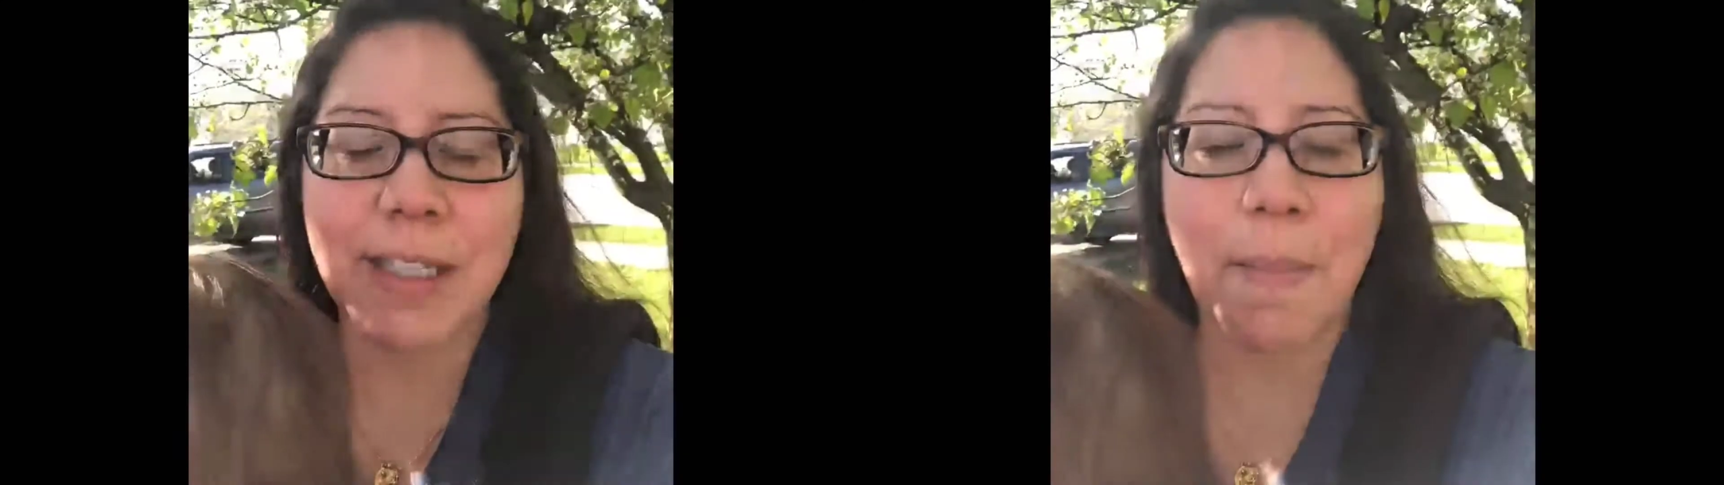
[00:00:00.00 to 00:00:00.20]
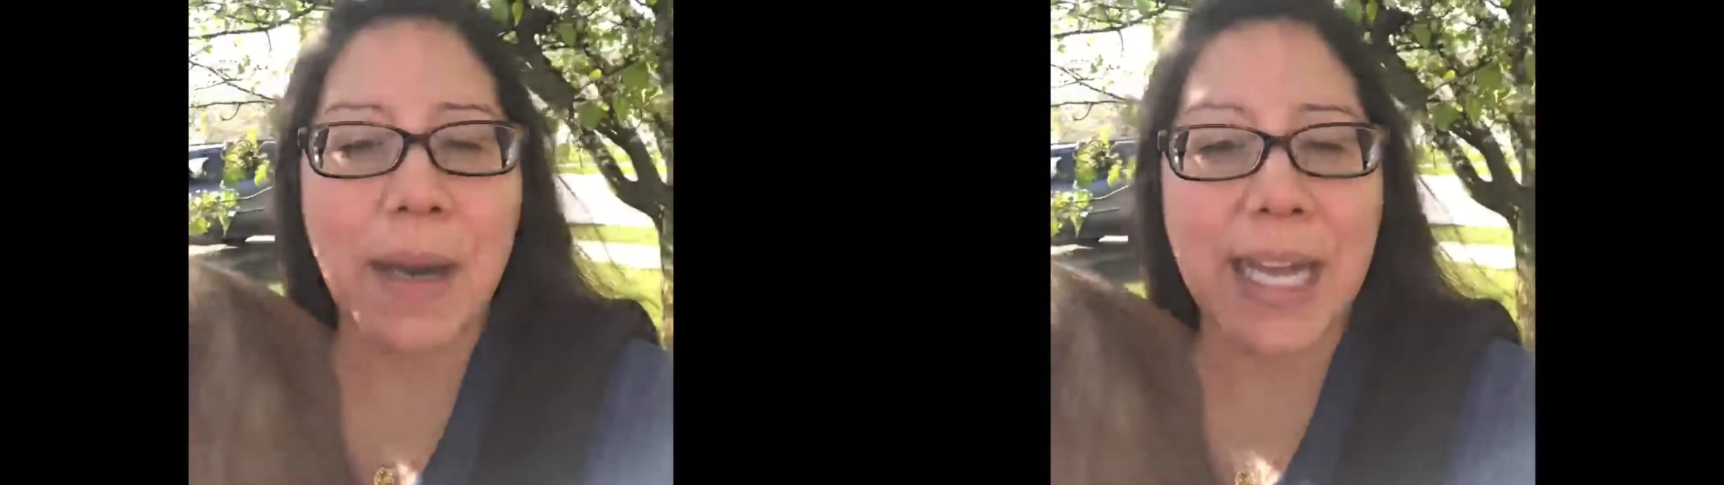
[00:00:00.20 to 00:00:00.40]

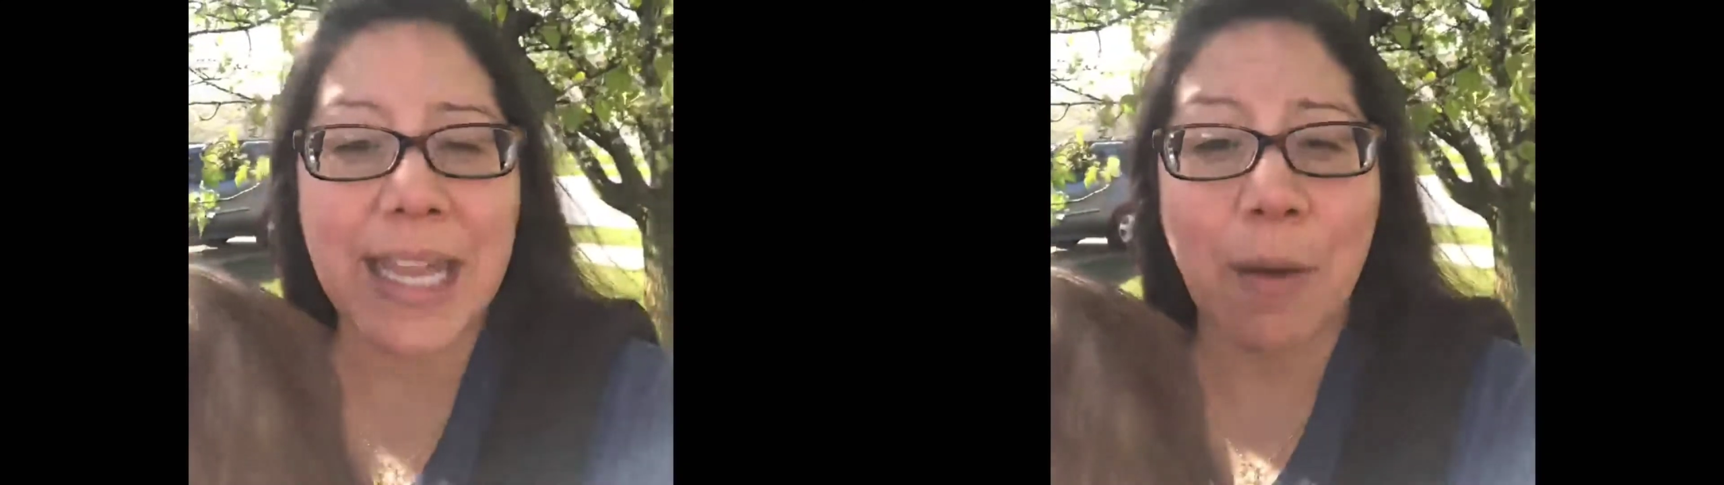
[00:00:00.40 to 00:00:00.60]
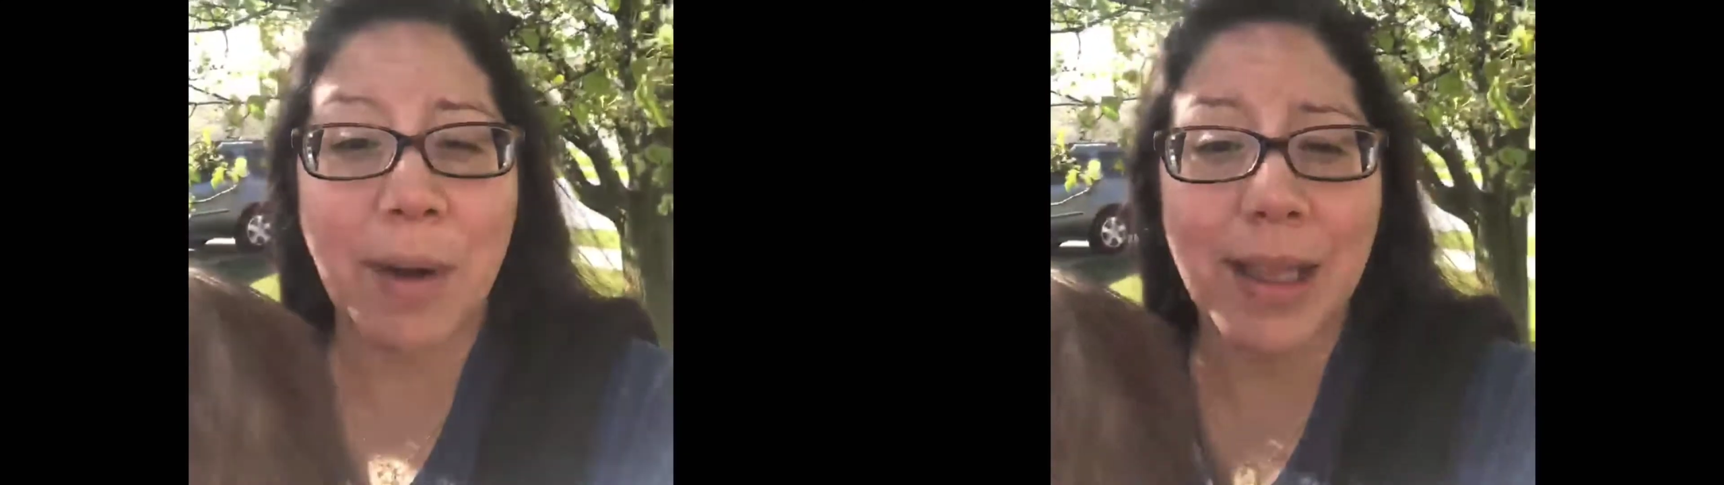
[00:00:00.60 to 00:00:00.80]
somebody
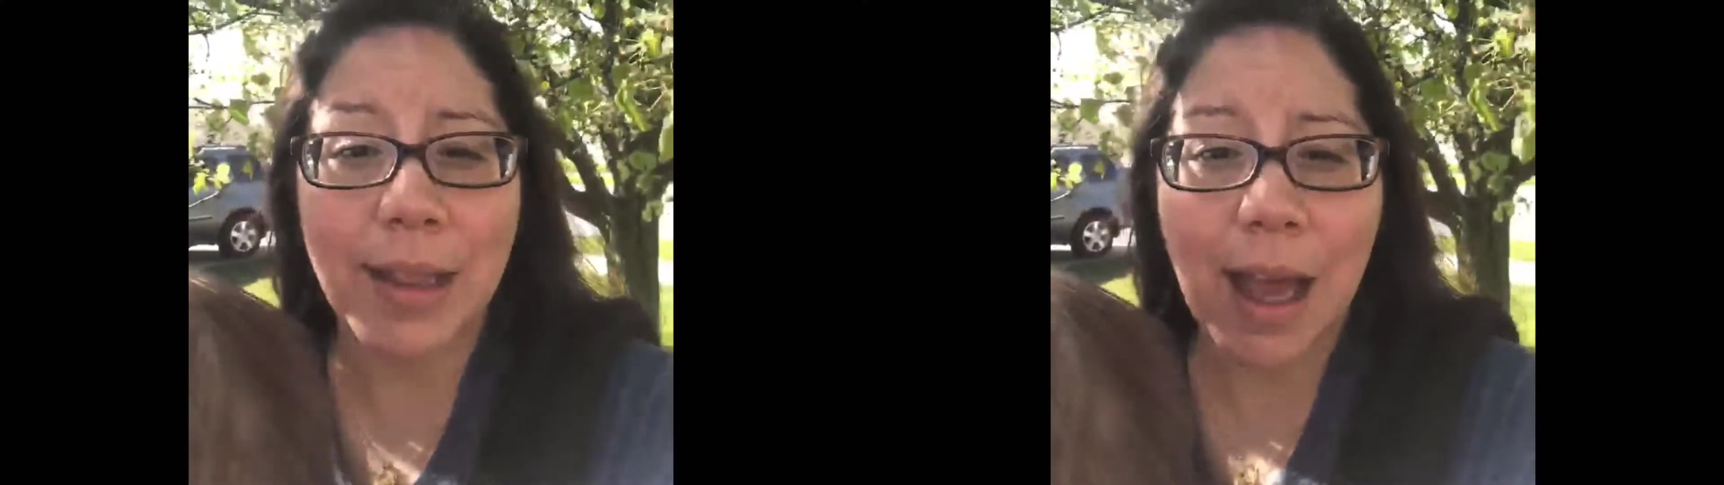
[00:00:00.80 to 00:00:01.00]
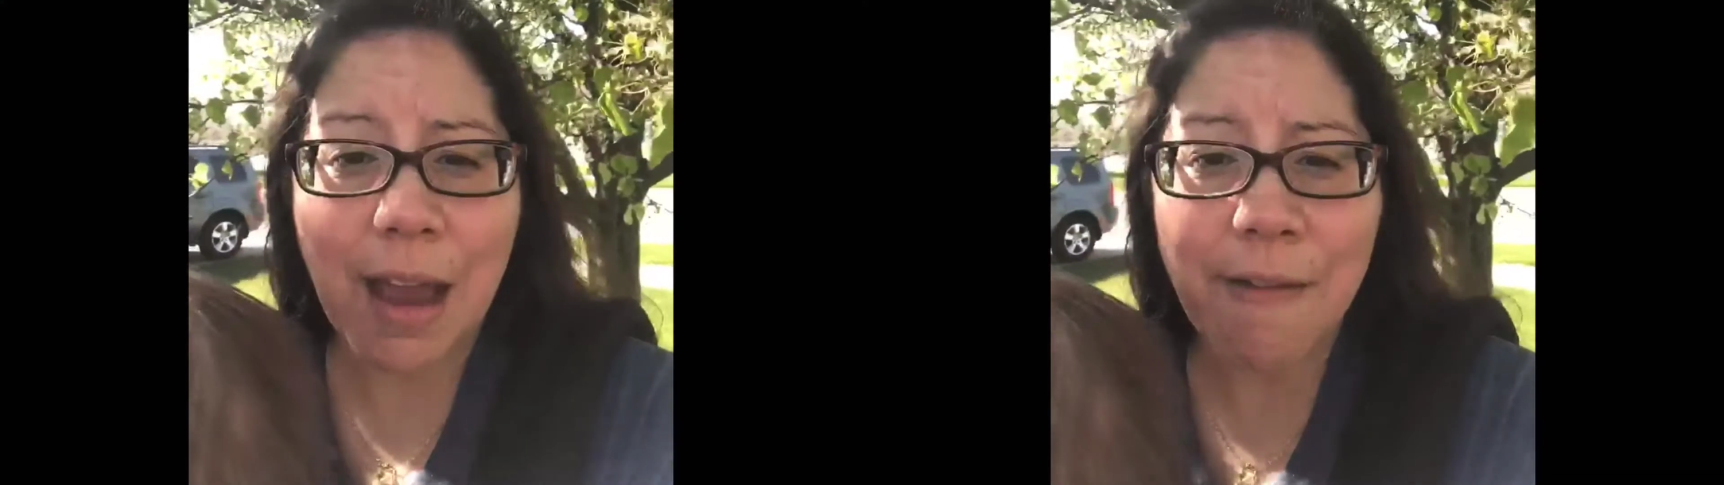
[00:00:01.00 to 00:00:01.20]
that we
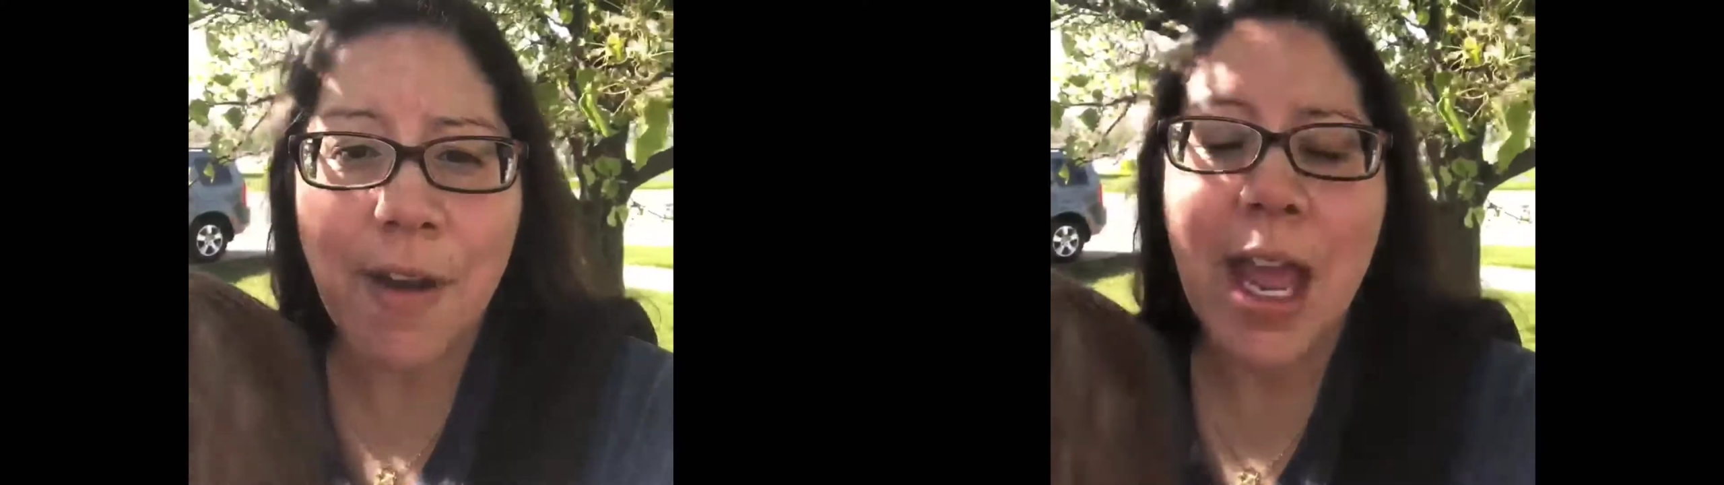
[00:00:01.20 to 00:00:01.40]
love